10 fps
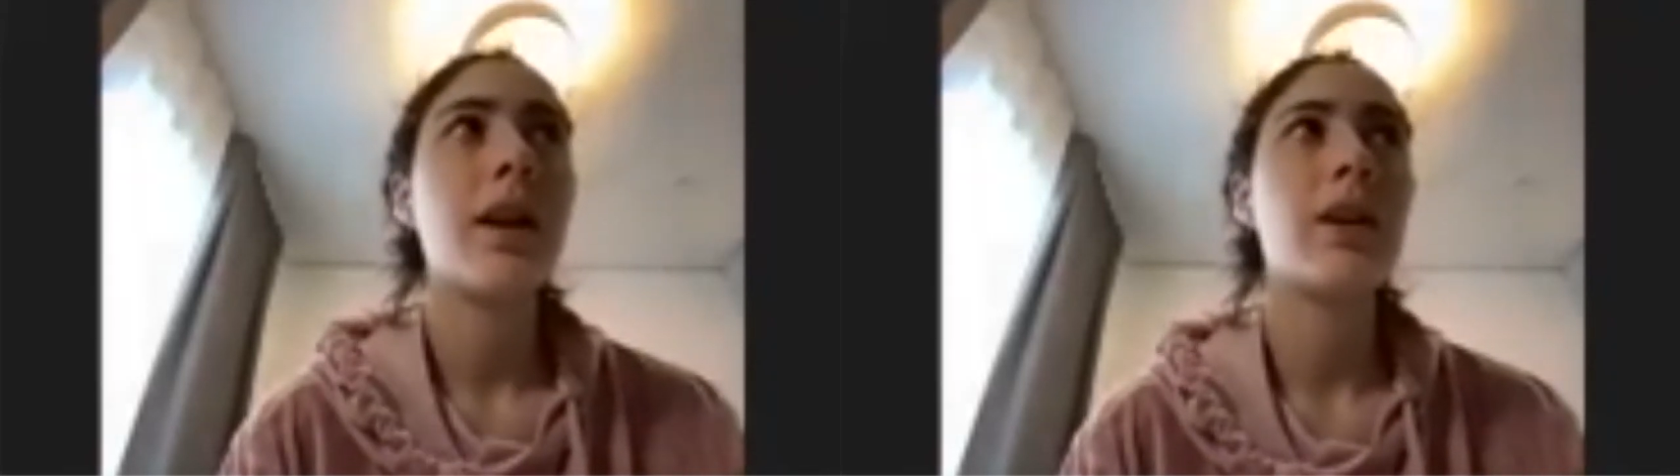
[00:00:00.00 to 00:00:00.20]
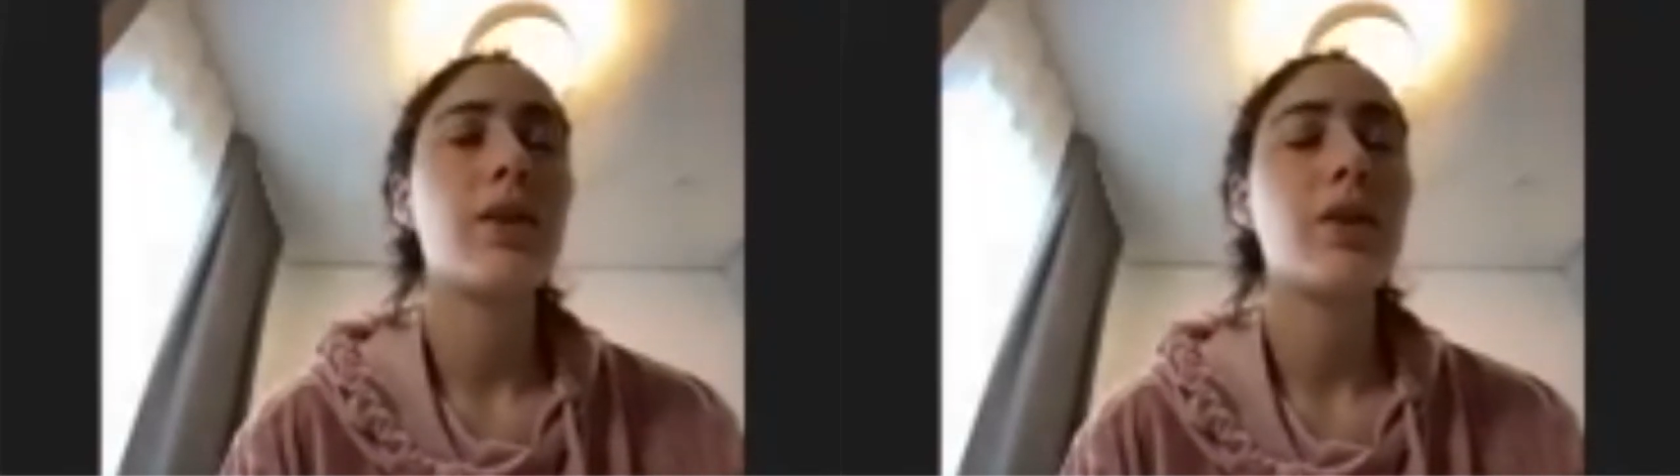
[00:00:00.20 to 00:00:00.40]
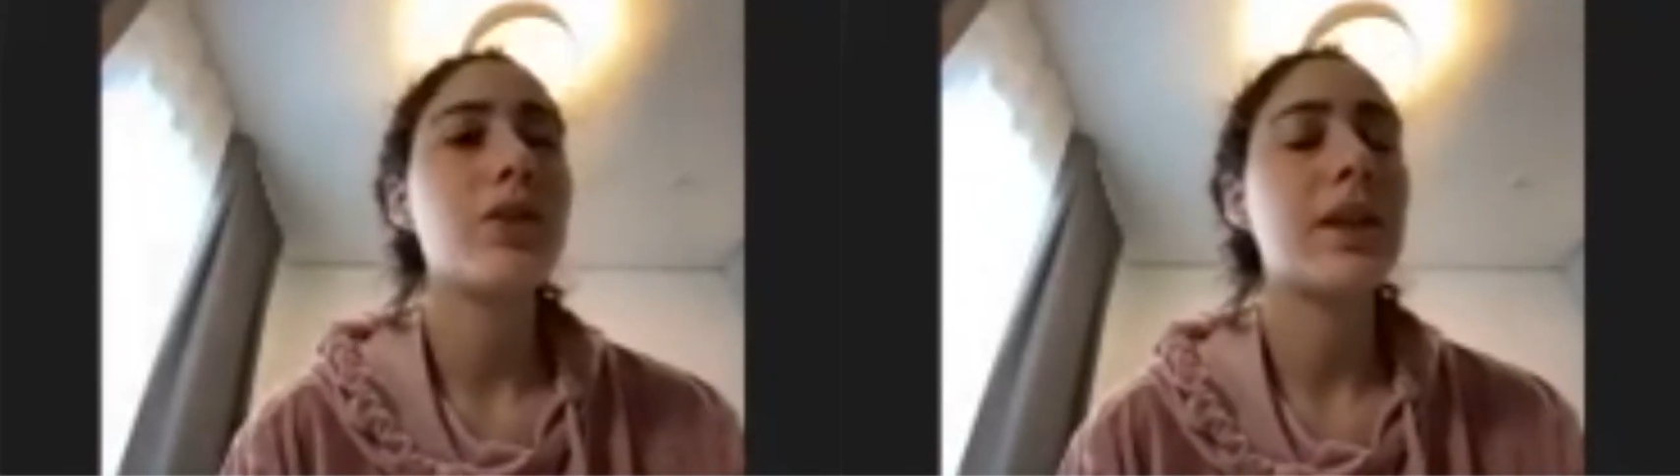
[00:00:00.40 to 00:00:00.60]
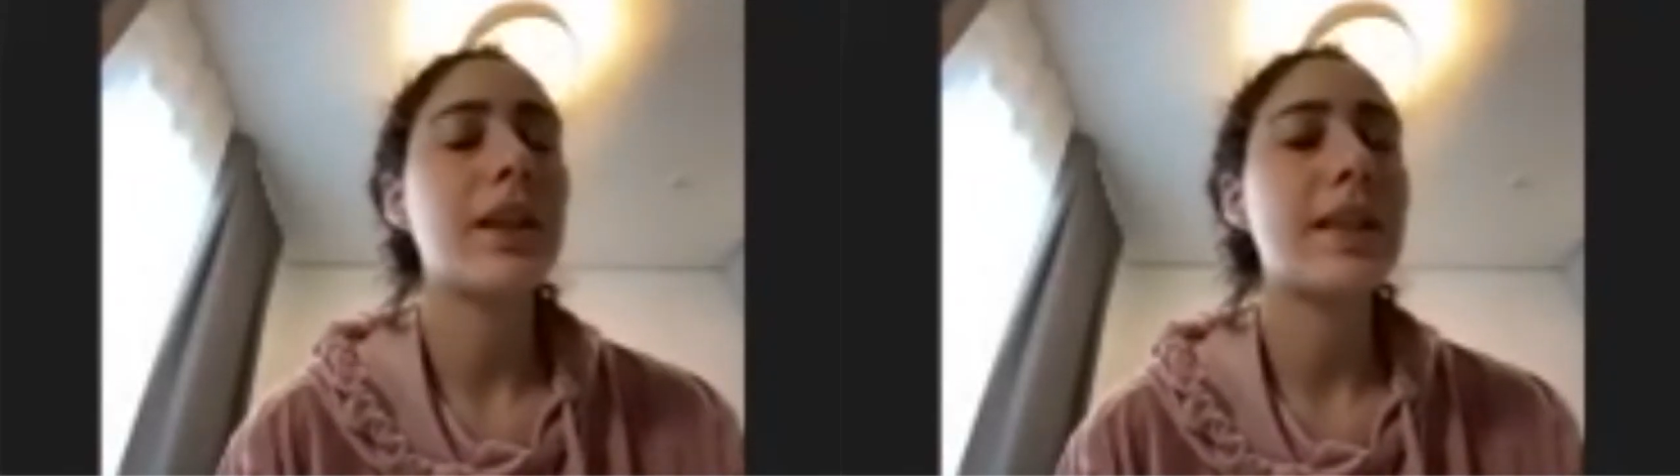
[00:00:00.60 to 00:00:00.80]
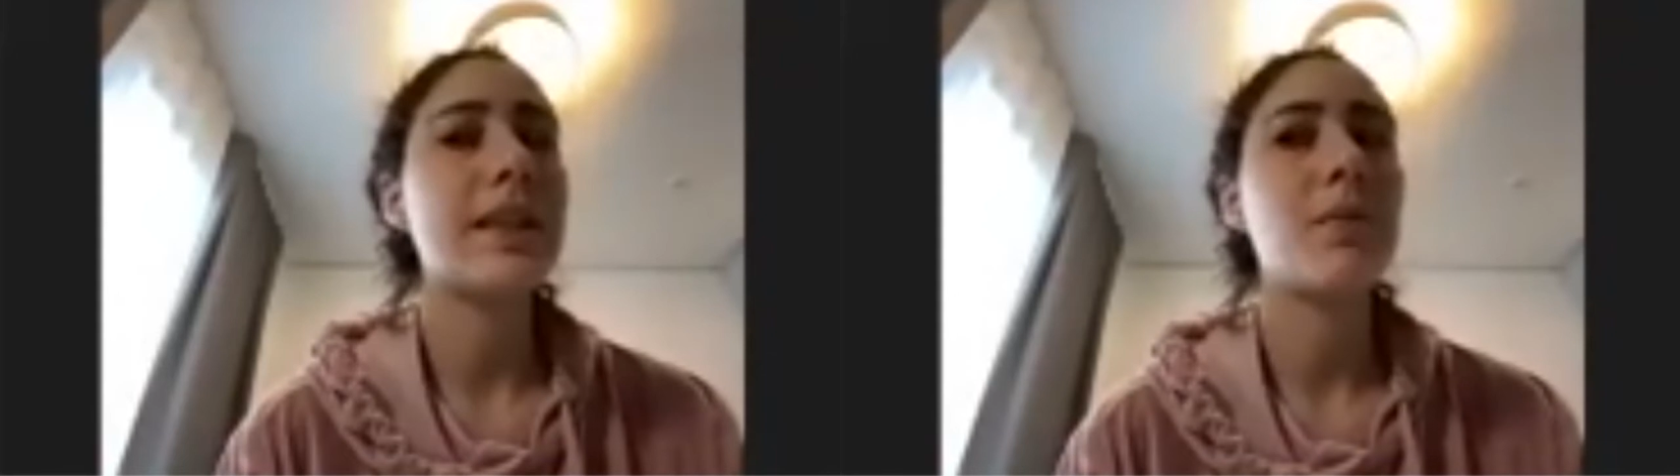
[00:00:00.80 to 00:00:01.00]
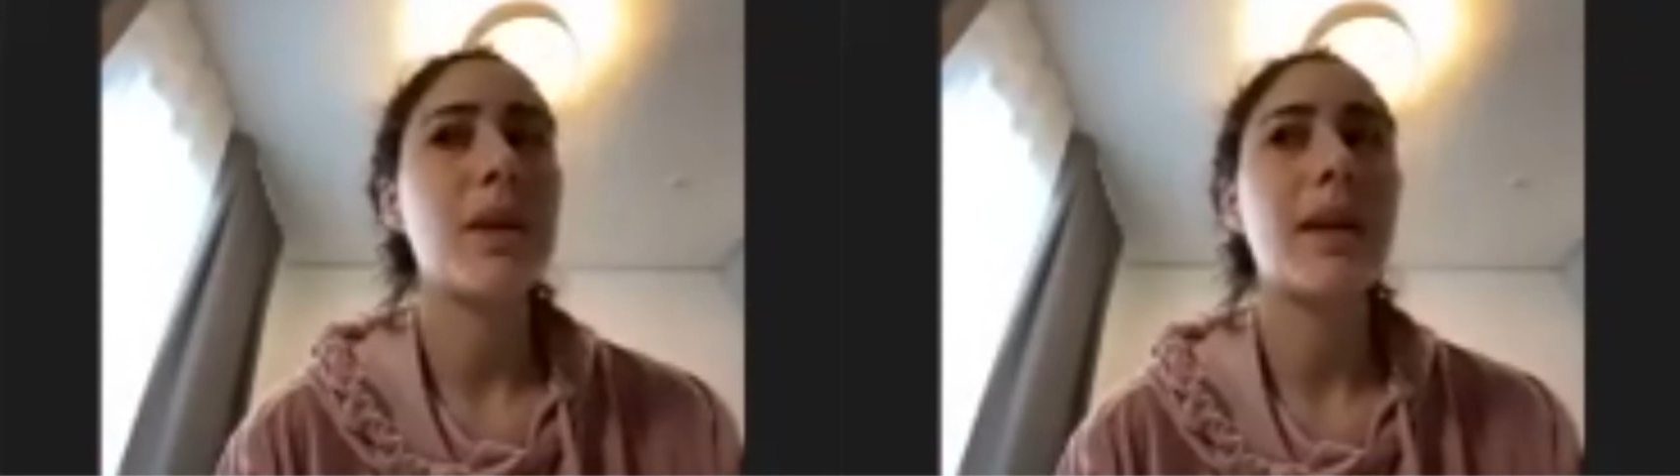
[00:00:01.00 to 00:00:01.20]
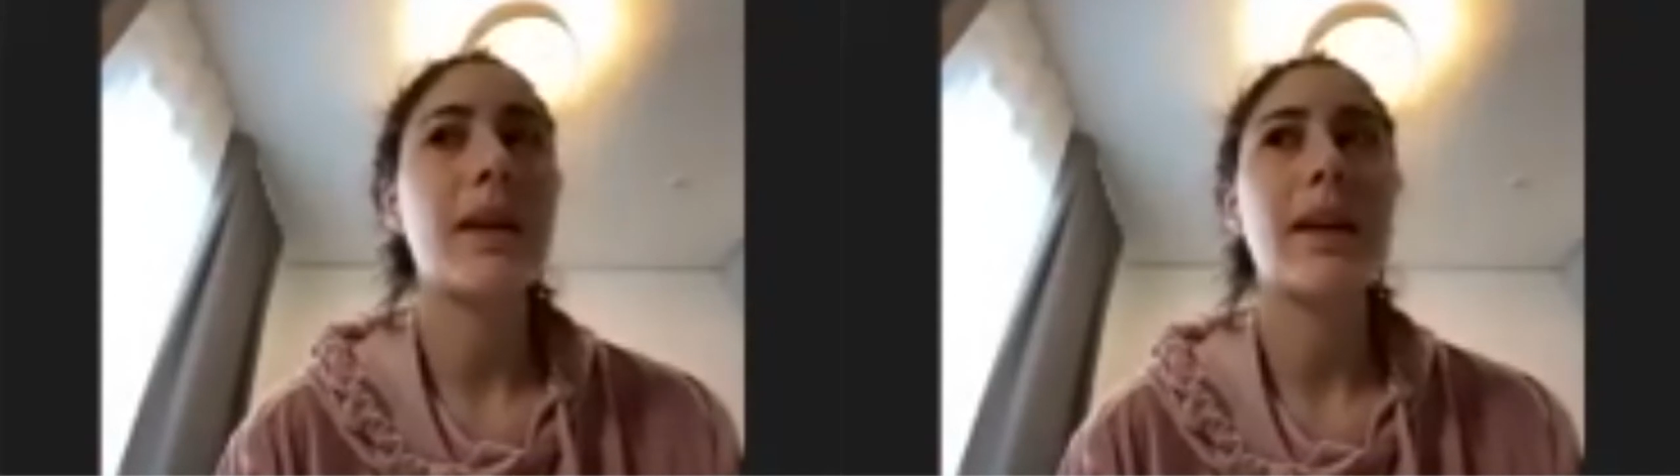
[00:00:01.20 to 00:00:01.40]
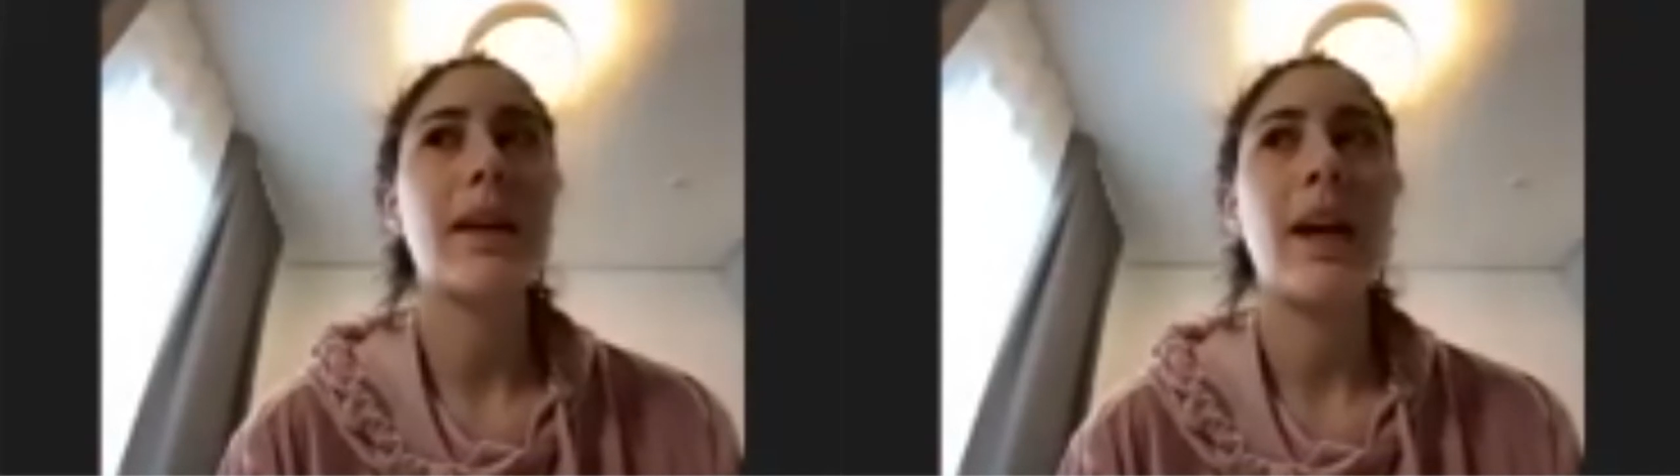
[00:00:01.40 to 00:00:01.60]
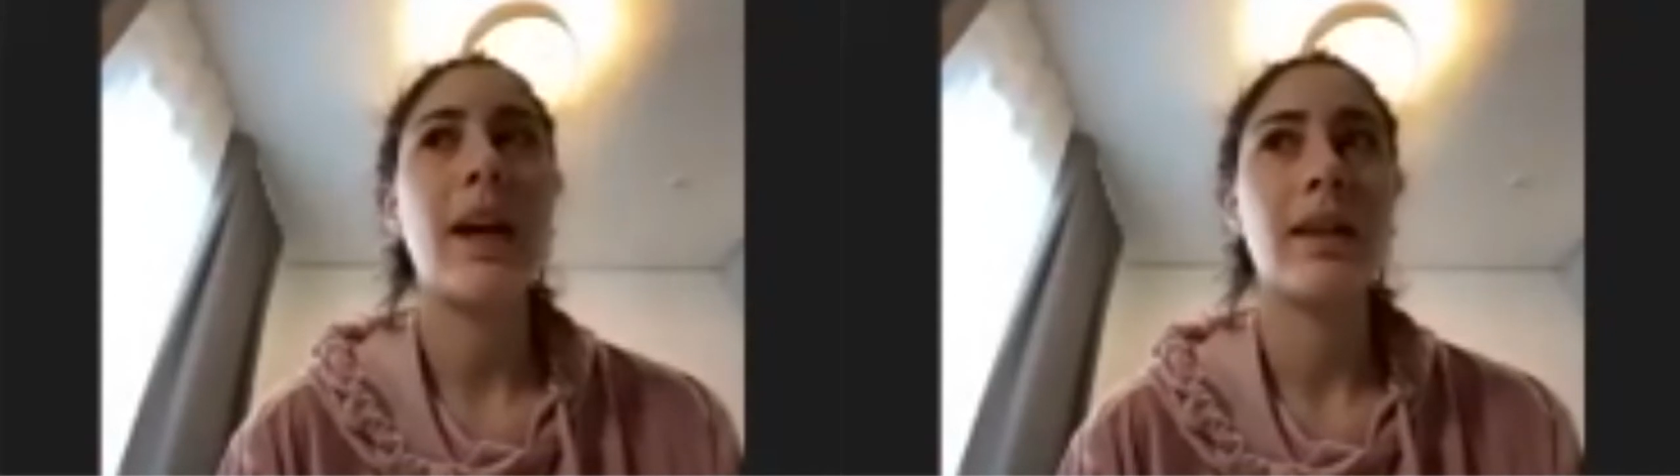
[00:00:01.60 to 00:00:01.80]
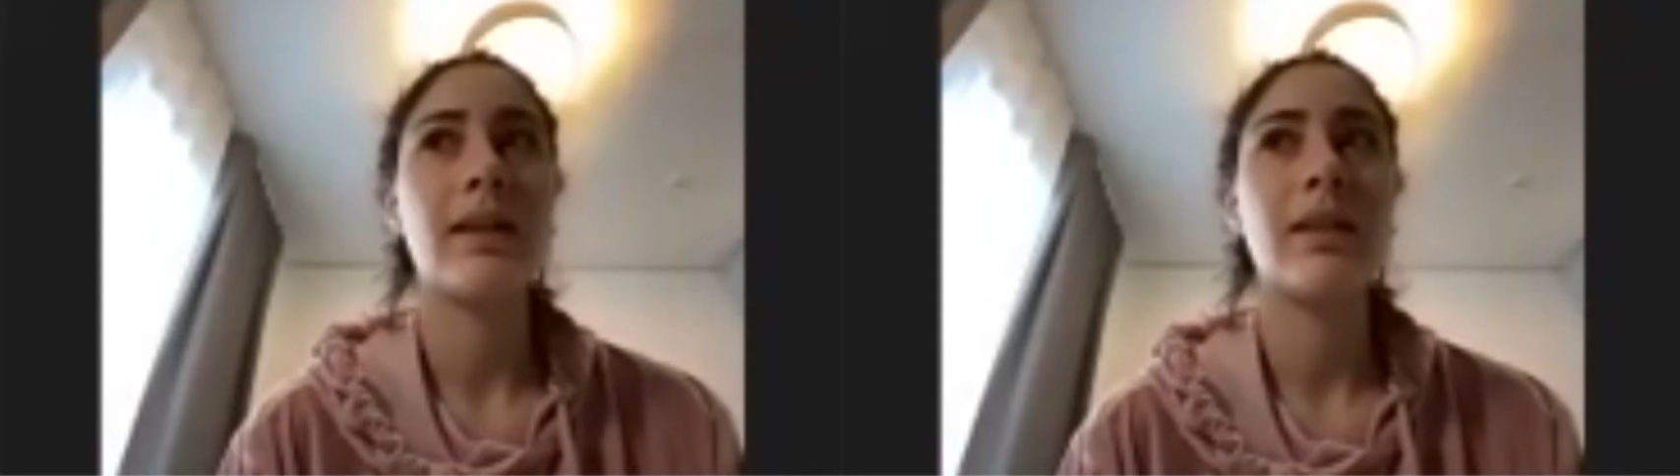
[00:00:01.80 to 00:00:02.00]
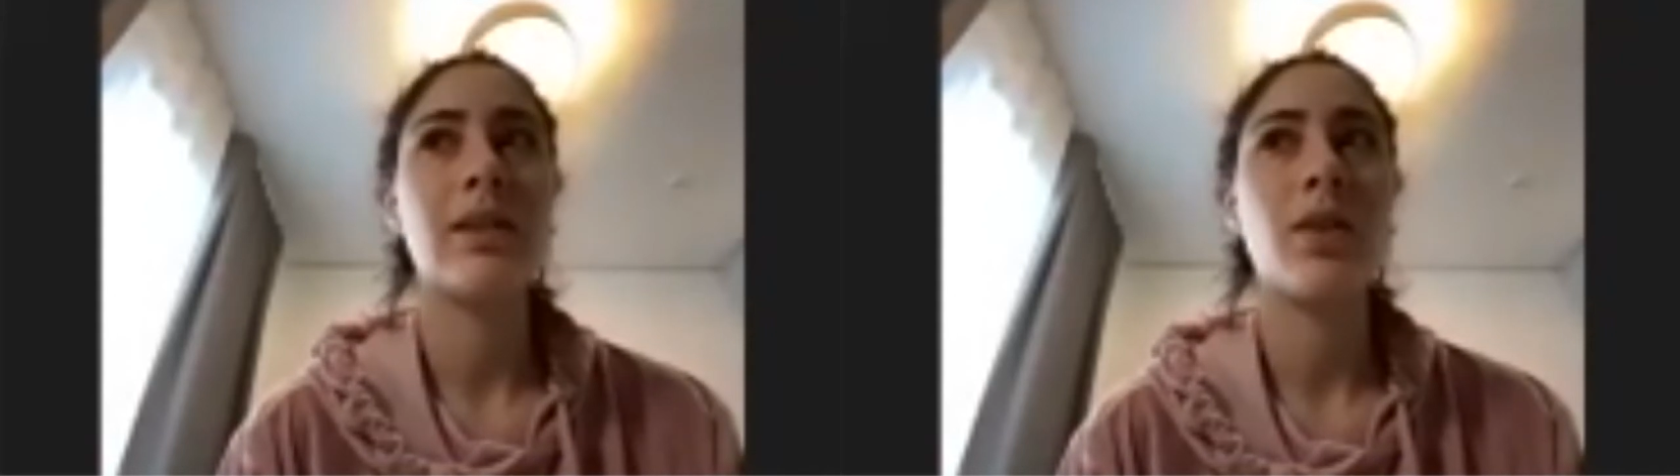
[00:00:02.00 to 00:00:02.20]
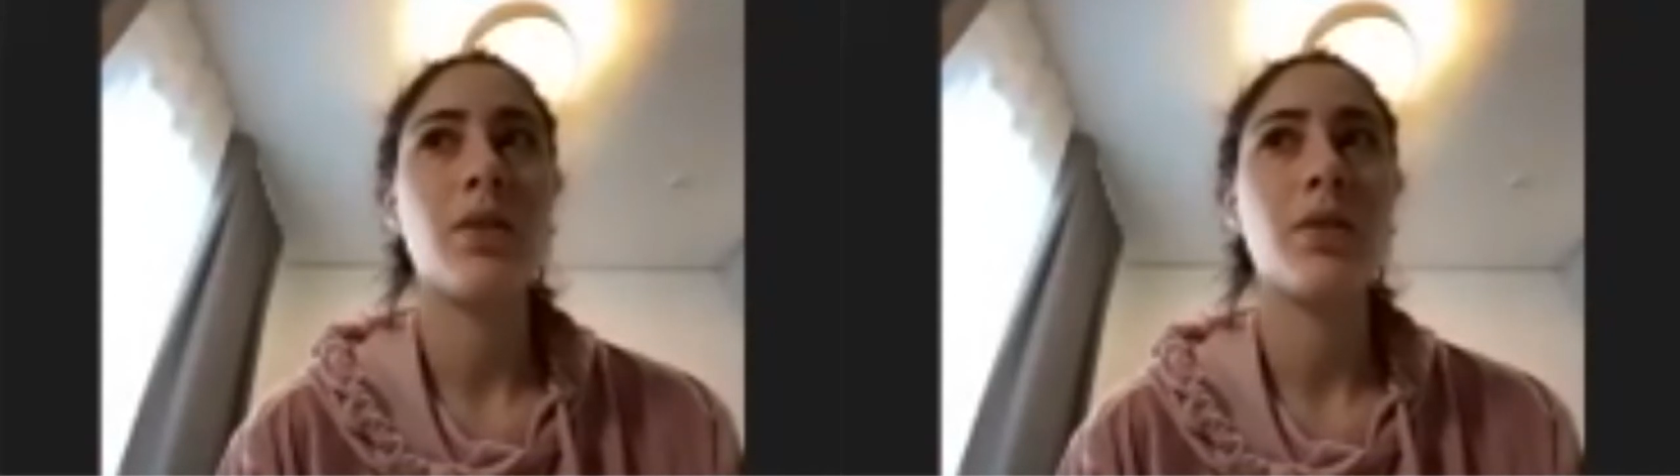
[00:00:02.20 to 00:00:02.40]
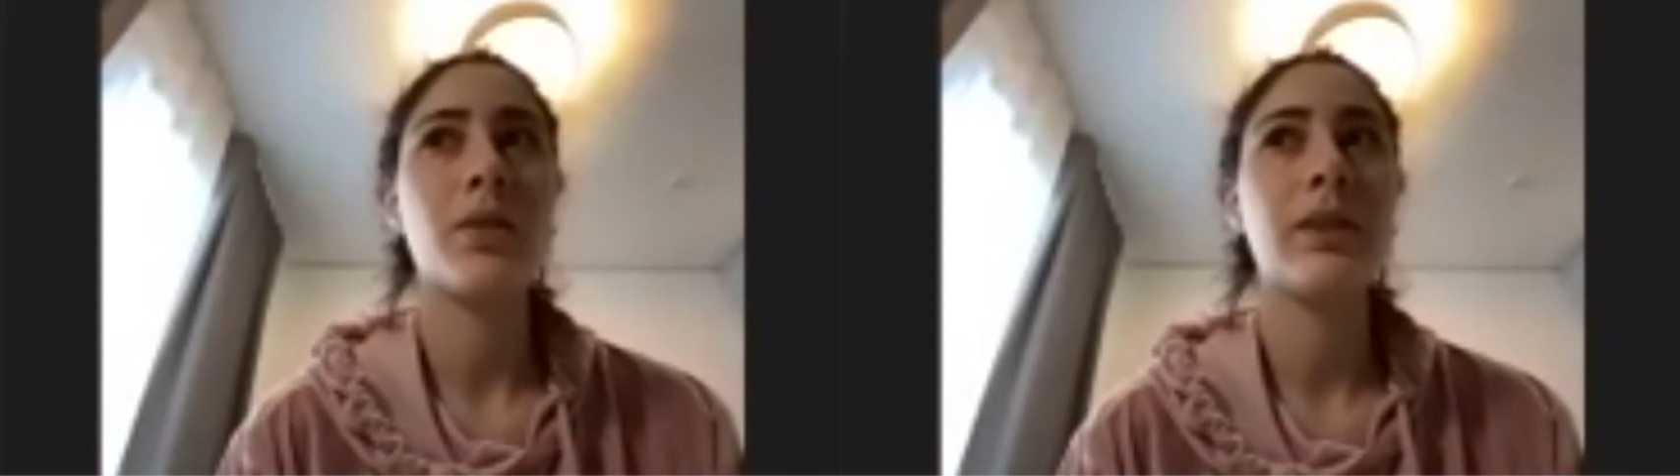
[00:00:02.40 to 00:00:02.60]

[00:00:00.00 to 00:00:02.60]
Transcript: ecologically speaking, and, you know,